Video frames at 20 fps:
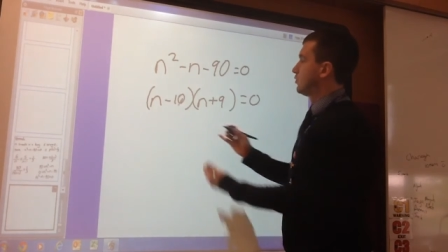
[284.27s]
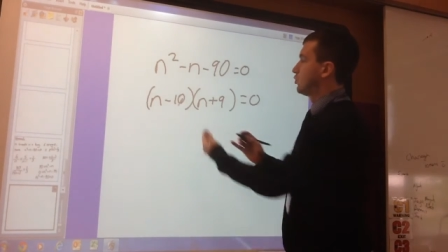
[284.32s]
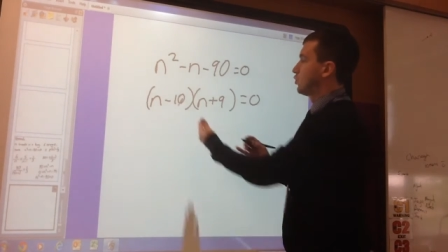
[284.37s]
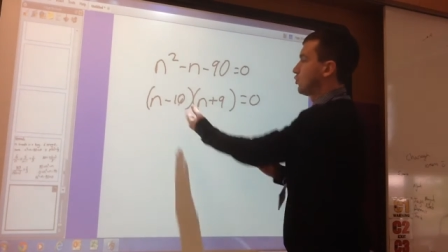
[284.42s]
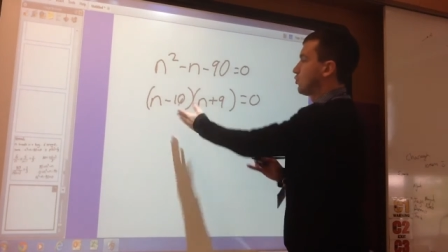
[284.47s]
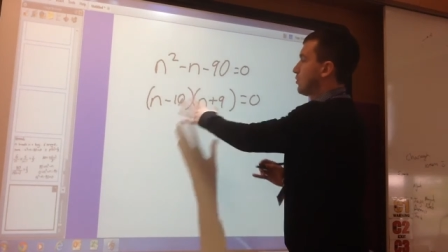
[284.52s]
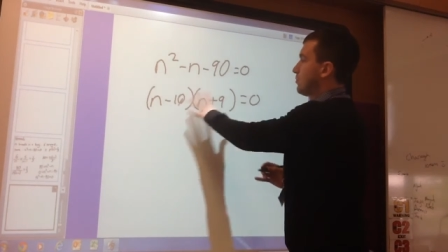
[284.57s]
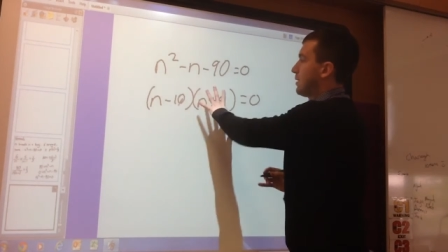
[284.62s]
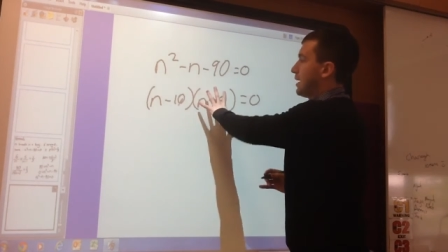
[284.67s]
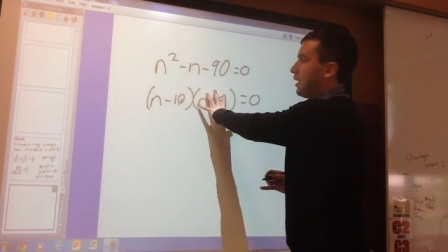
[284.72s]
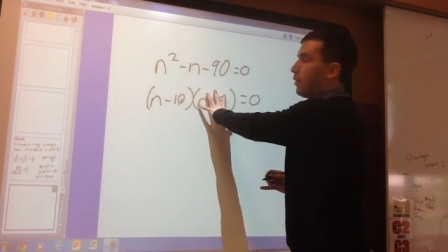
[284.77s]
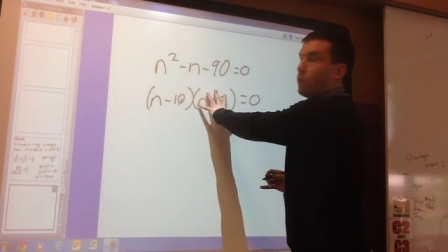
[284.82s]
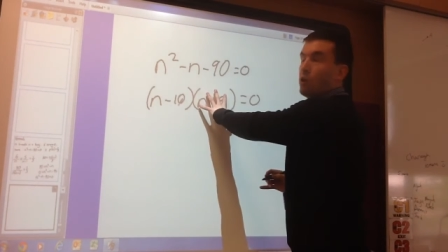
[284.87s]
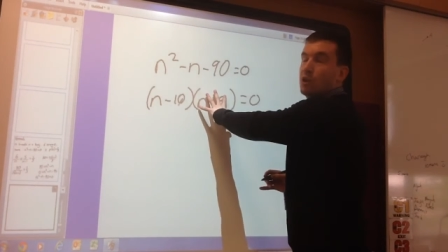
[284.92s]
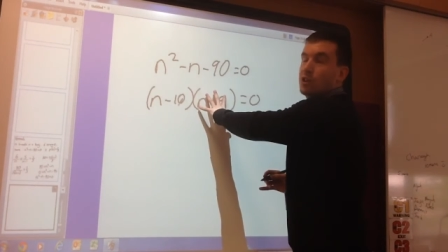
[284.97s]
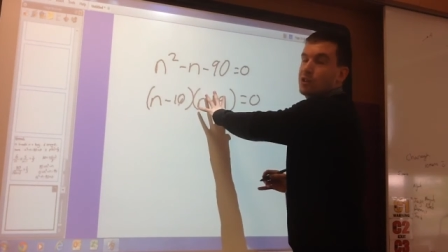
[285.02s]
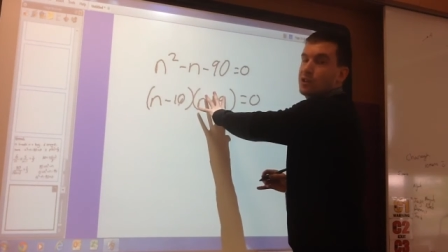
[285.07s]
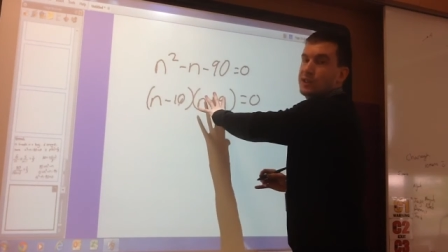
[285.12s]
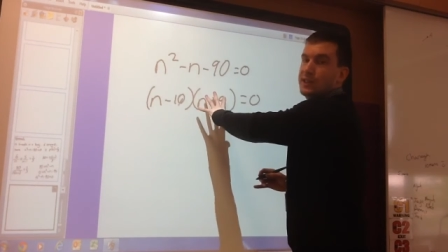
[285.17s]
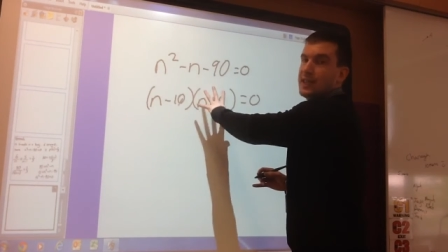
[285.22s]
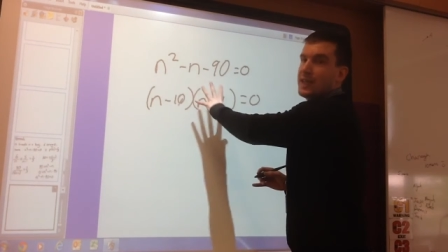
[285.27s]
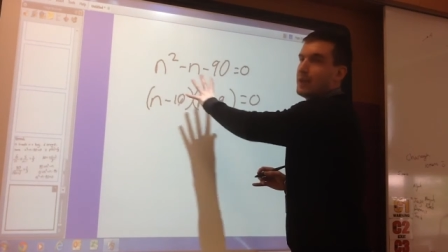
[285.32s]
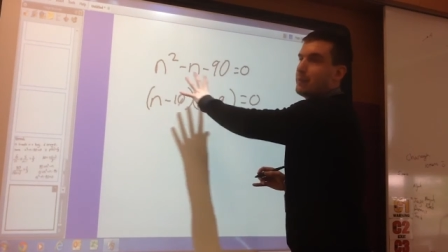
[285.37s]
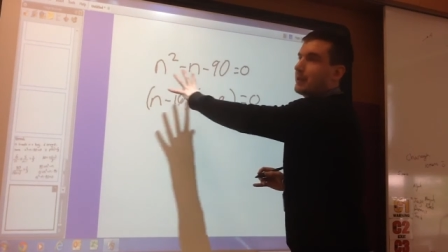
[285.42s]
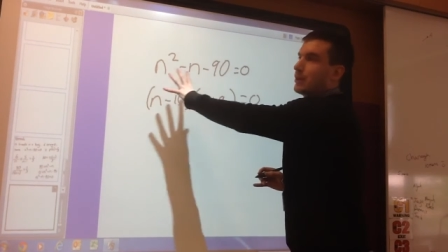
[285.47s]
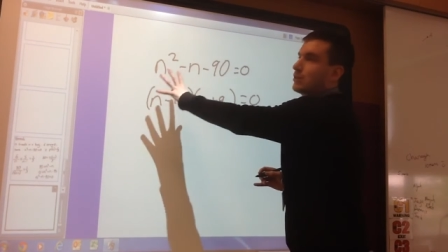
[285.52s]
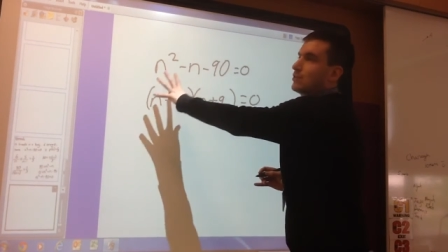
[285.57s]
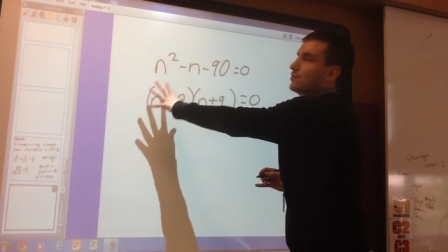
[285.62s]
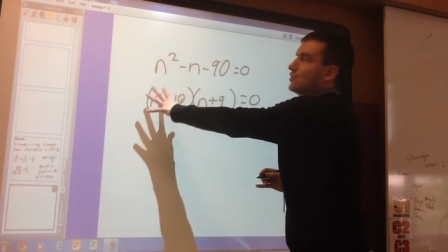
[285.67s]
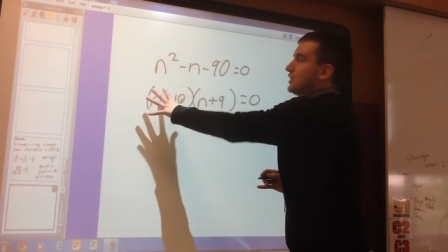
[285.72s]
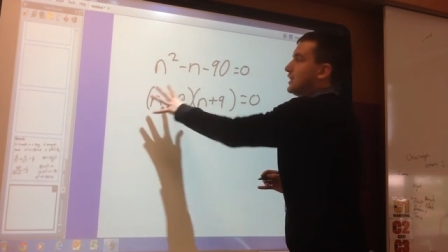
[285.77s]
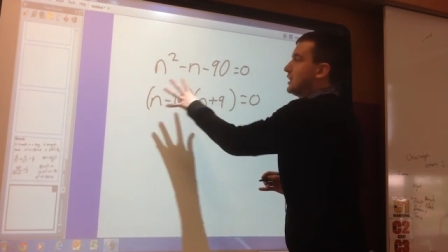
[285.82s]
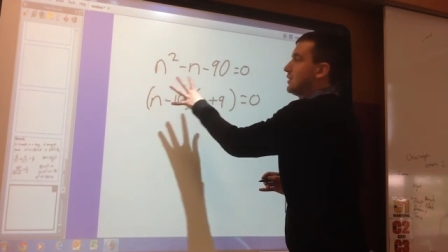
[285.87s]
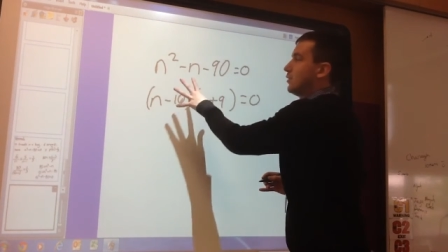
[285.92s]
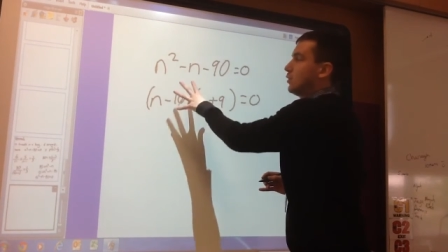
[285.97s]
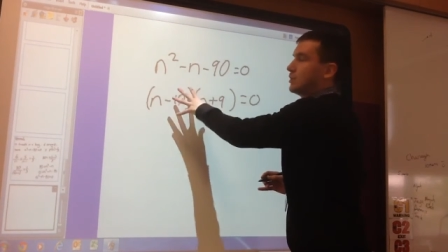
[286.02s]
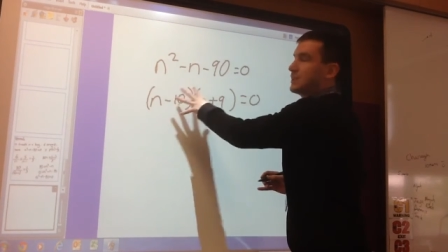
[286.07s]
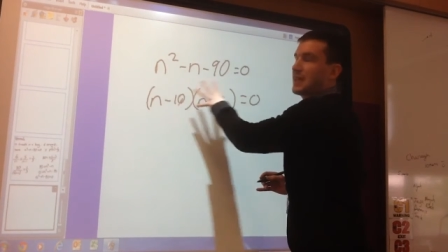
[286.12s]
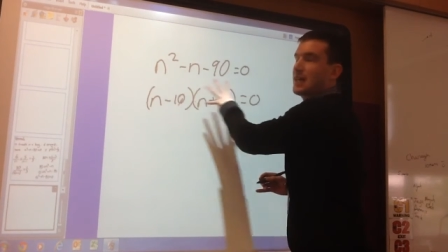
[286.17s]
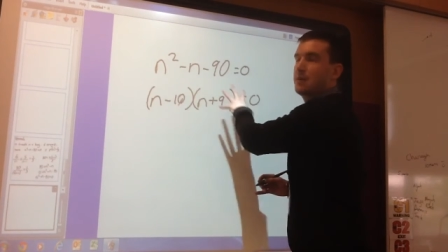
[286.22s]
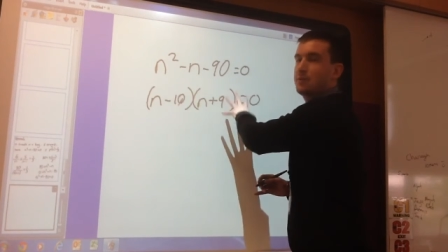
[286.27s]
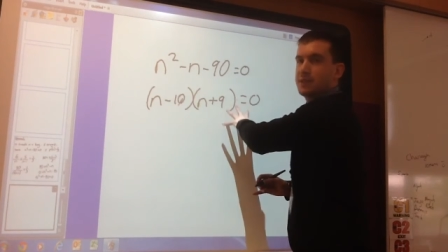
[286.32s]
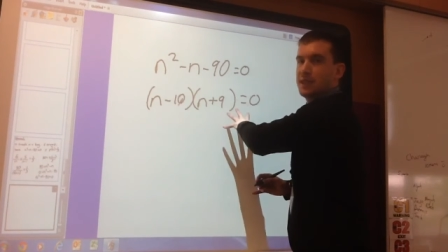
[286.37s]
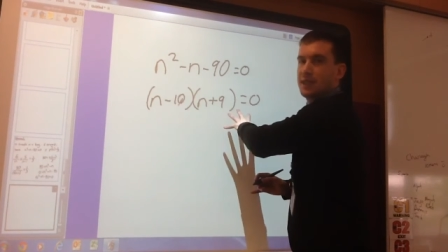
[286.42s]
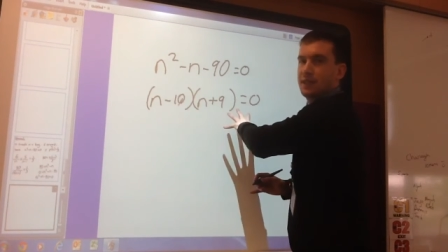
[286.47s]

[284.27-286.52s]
Doesn't matter what's in there because 0 times